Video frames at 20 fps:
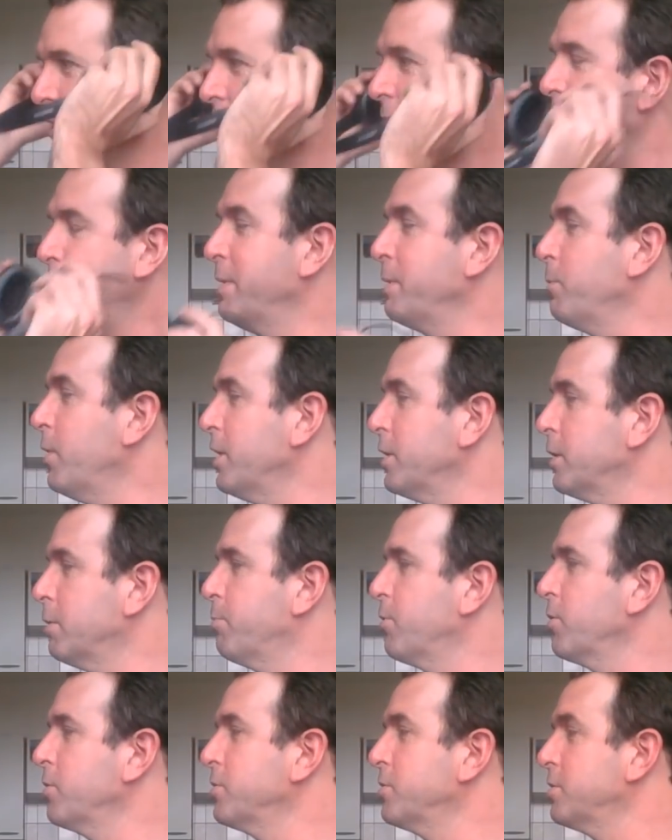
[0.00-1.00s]
And meanwhile, the
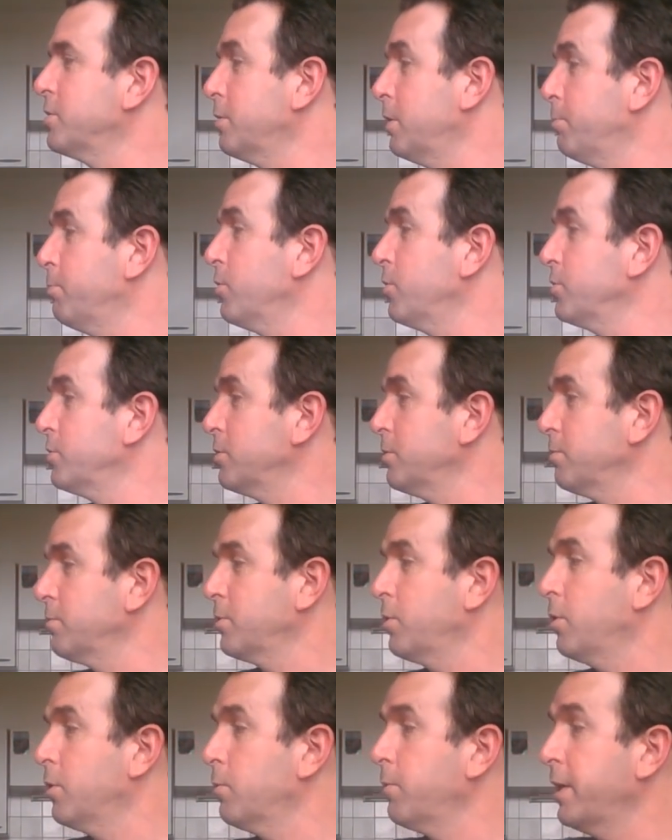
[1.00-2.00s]
birds are
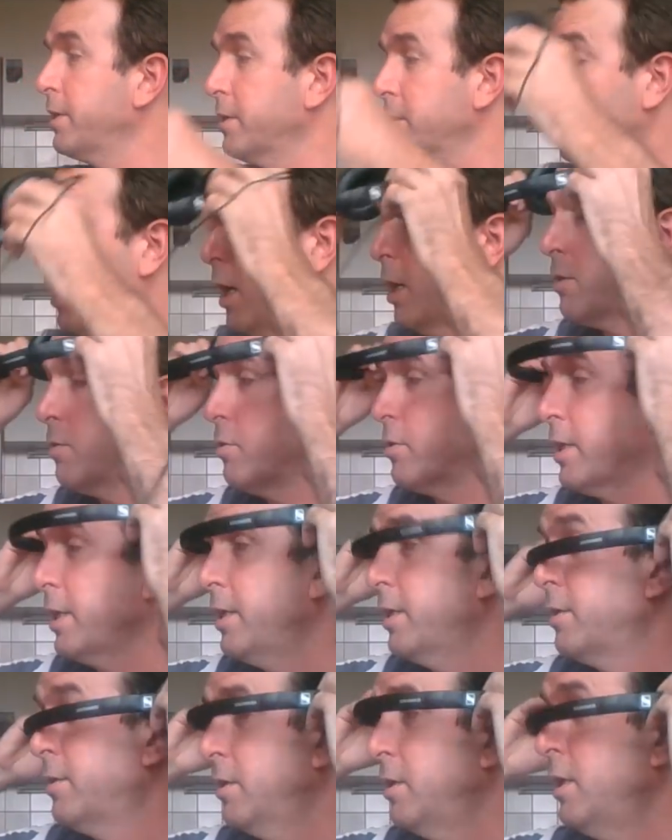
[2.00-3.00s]
going around the goggle
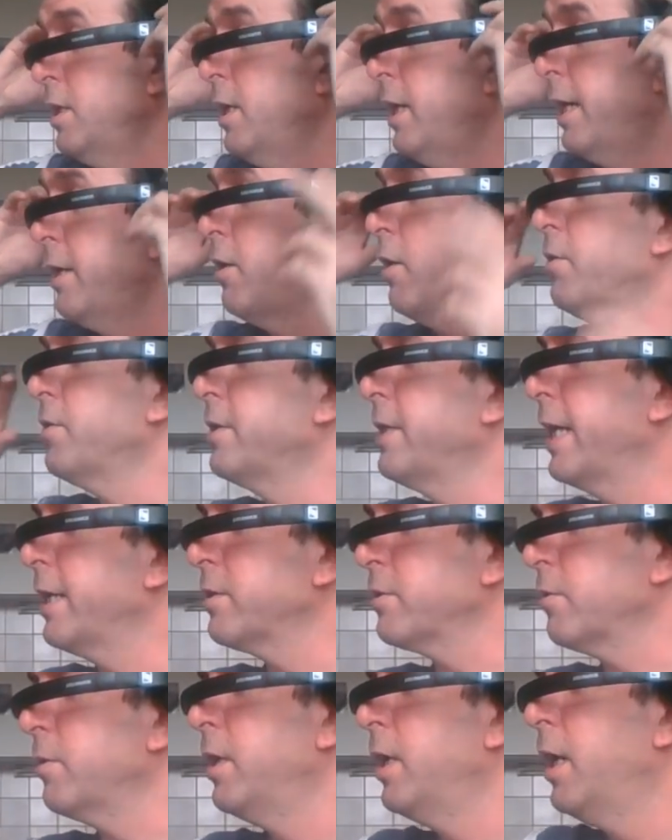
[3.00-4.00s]
kid, and all the
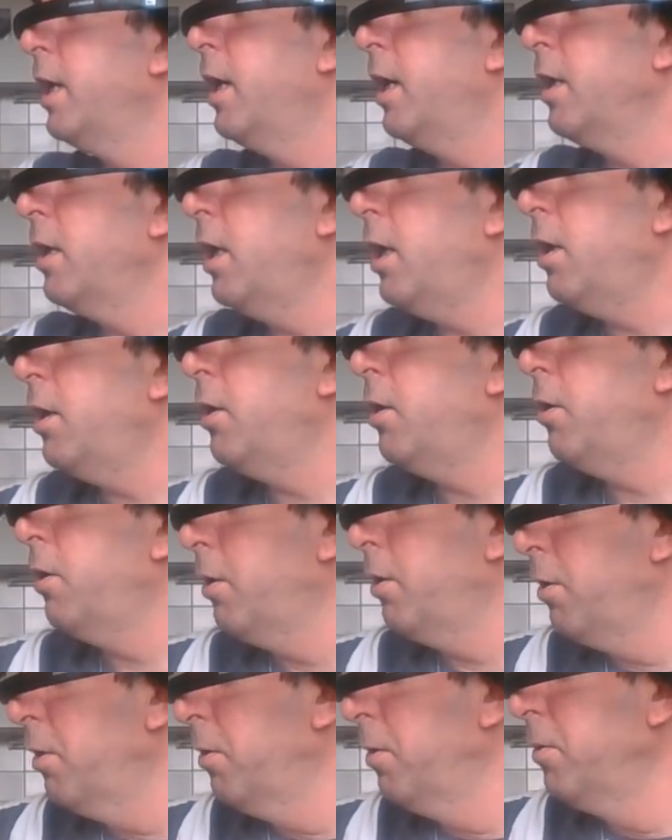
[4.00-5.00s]
gnats are going,
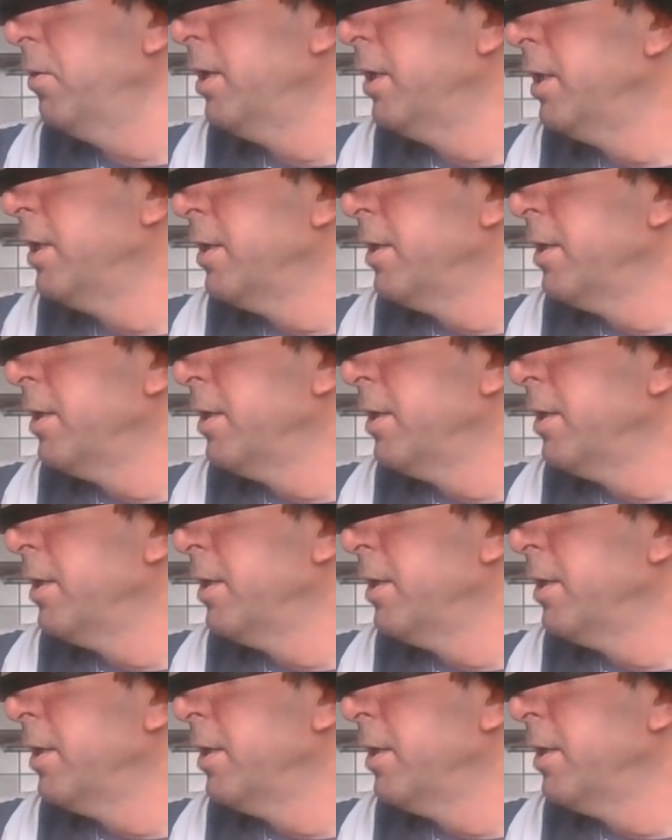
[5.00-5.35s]
hello.